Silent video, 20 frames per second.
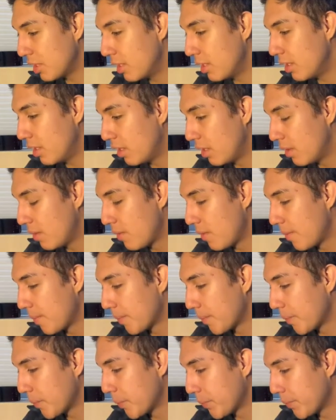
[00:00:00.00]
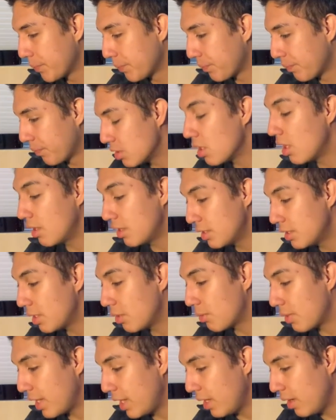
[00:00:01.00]
good. Lana Del
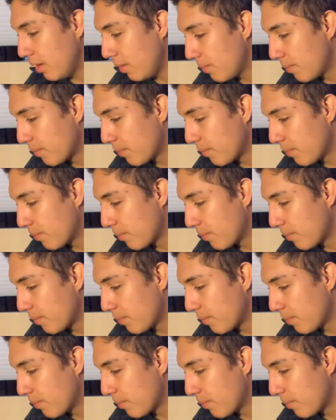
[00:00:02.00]
Rey.